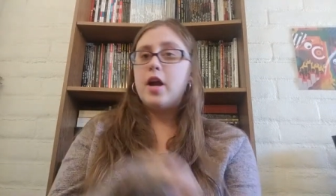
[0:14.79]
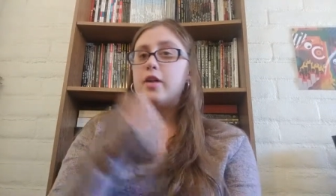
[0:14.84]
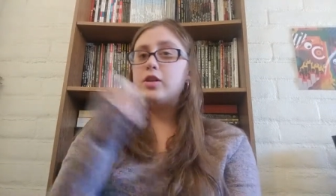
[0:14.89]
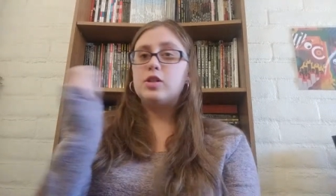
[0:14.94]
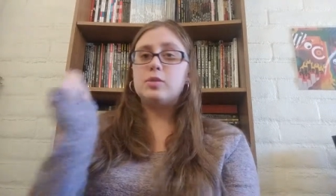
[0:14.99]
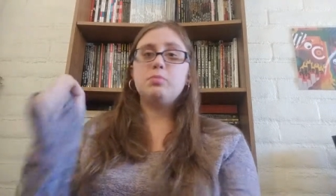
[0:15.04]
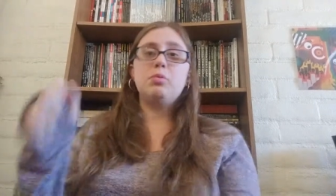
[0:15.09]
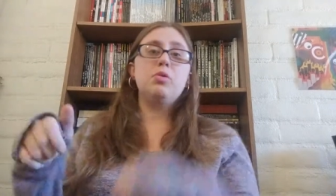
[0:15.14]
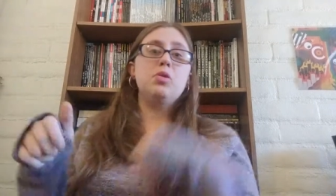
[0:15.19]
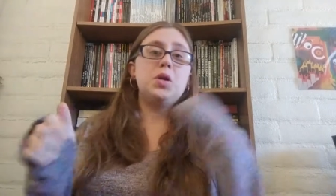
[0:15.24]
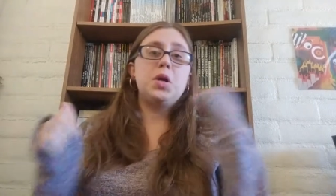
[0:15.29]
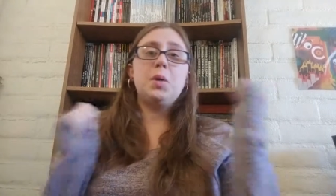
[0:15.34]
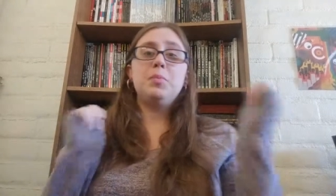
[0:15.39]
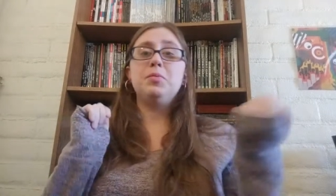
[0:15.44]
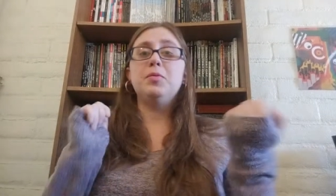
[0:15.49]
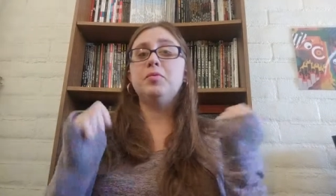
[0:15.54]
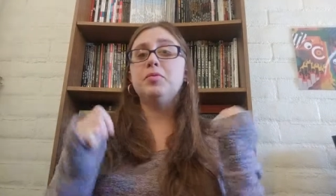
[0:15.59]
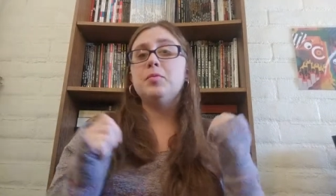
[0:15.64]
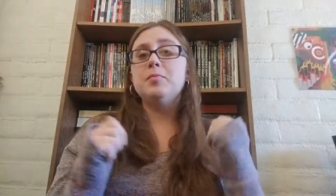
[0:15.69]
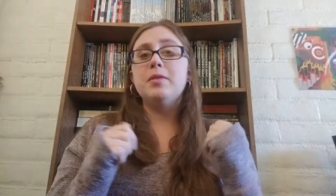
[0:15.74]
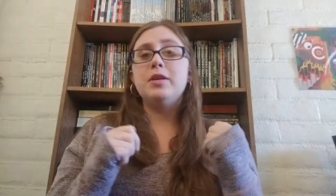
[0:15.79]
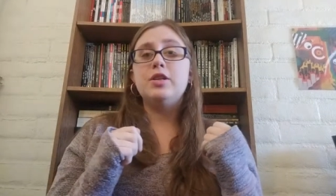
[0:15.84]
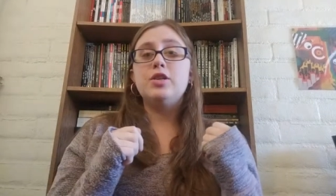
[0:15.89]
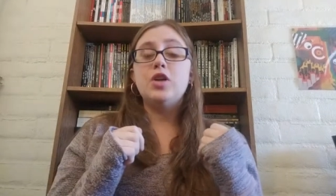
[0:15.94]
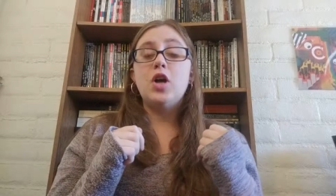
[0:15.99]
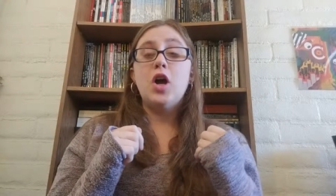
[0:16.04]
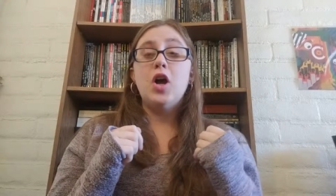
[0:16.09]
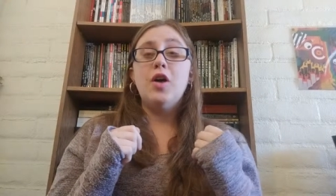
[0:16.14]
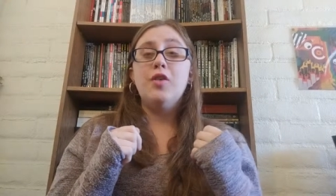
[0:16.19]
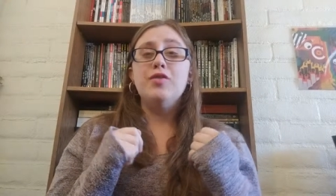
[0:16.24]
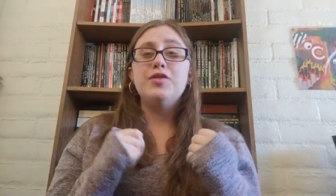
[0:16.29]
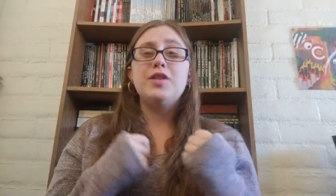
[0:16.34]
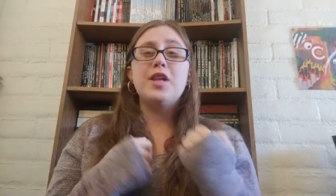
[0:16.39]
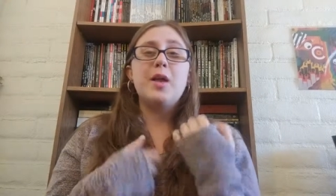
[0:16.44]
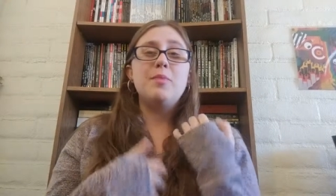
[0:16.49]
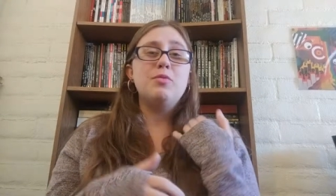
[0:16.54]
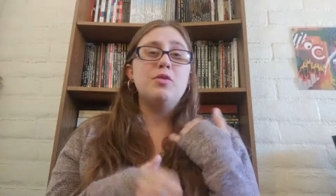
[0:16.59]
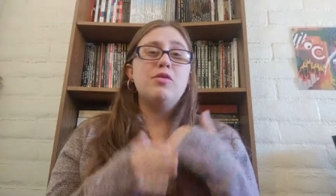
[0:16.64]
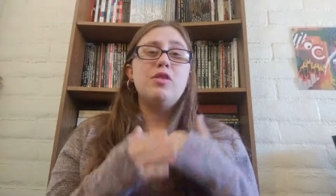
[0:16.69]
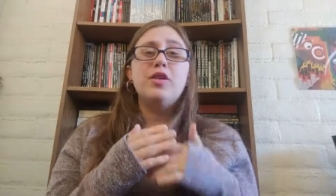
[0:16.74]
I just pull a couple from my shelves
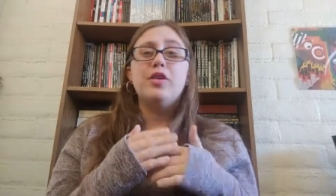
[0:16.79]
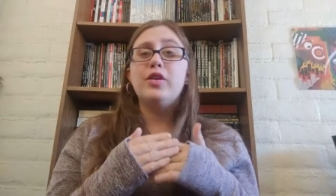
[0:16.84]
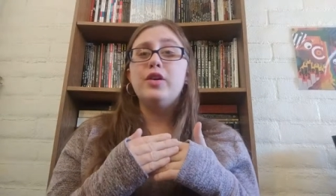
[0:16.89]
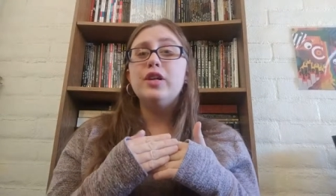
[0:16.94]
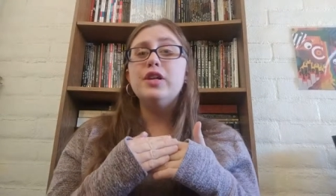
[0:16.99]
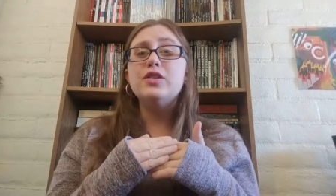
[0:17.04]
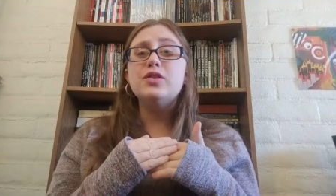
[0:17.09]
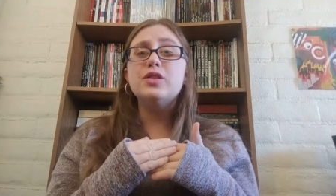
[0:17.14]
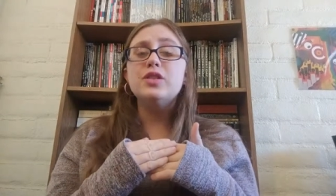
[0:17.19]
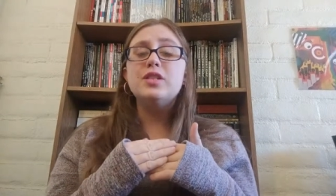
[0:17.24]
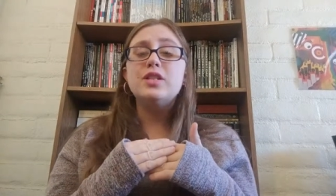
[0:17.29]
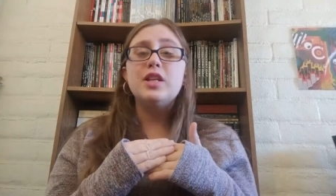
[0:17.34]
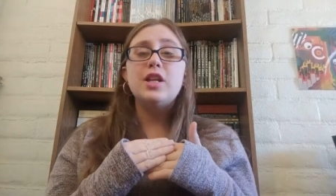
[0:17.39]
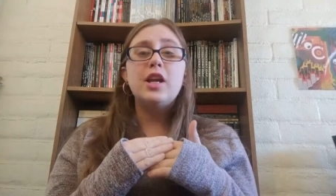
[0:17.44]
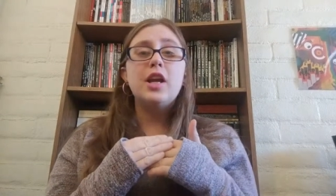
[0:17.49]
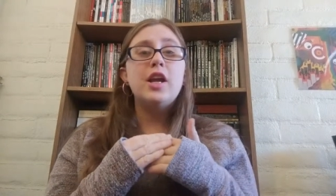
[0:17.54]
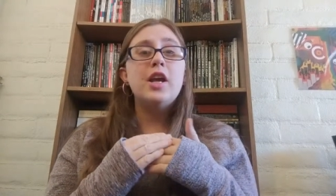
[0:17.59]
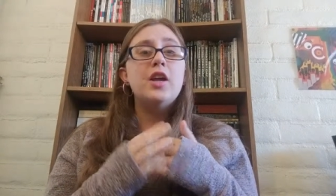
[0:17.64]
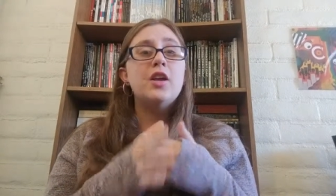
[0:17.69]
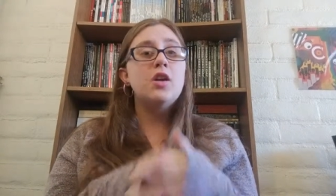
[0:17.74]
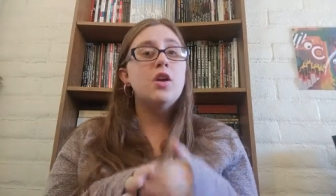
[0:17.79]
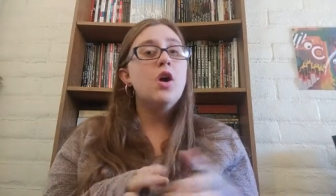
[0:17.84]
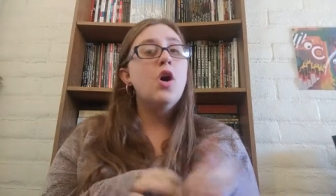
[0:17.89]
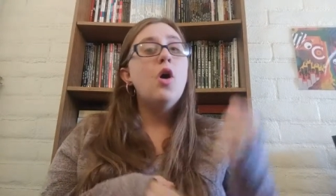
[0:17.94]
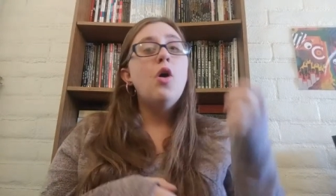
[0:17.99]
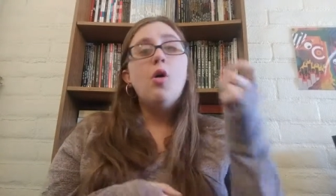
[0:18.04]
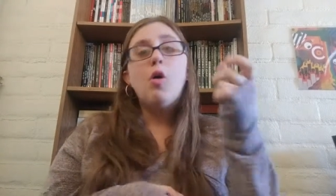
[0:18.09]
that I'm no longer interested in,